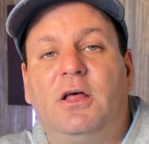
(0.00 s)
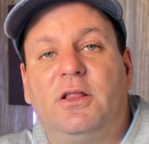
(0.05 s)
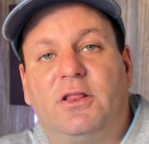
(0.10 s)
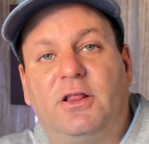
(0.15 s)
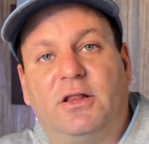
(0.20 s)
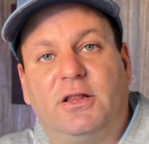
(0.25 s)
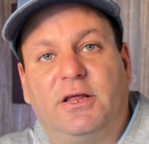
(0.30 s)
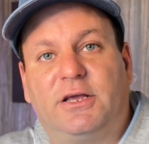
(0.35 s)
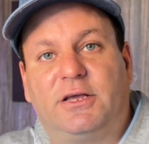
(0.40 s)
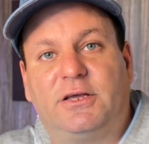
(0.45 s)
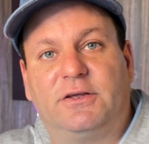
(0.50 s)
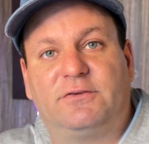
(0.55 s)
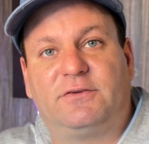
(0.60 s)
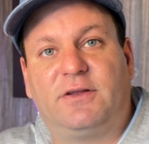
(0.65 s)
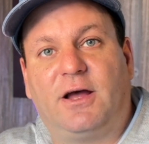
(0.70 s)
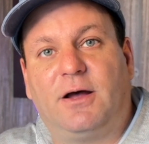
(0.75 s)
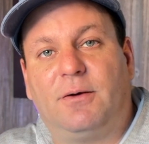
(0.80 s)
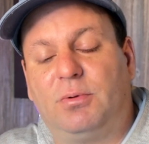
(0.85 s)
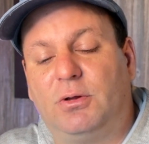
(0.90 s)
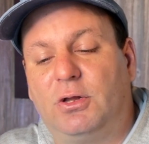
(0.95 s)
The link is
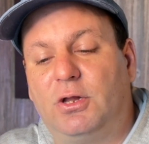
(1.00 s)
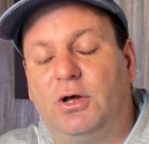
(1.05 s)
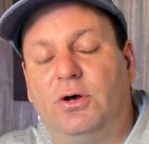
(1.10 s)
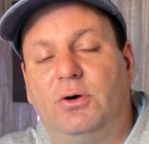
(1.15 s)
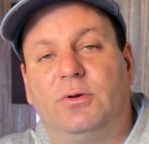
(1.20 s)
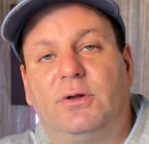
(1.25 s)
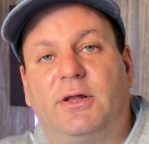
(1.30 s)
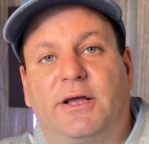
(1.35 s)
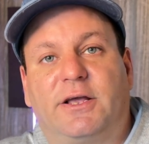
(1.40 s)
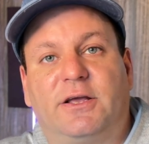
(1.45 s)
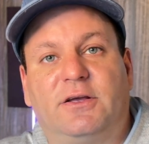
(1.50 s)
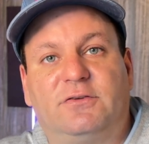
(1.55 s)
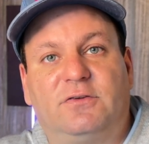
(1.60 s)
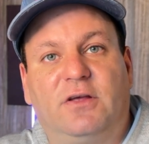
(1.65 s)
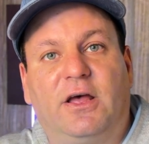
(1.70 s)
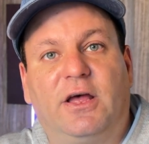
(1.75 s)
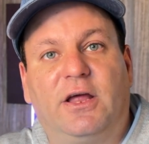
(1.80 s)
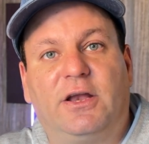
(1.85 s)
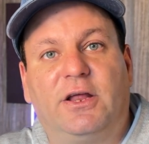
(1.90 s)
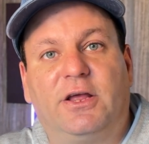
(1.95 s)
down below. Like I
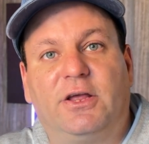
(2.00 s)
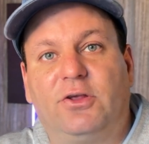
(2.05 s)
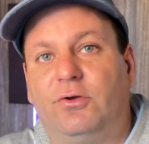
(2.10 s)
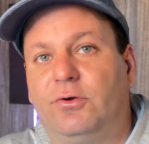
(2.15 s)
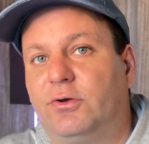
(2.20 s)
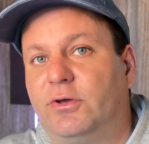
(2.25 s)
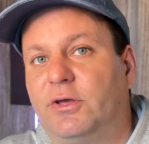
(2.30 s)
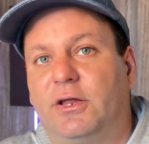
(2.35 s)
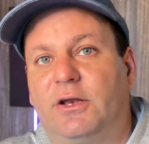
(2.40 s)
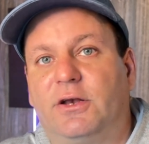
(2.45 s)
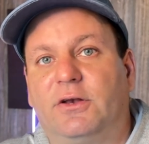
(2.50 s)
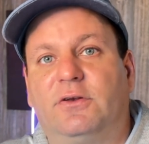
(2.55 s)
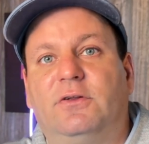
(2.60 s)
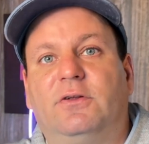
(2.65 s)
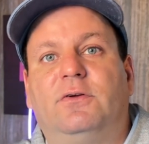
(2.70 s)
said, you can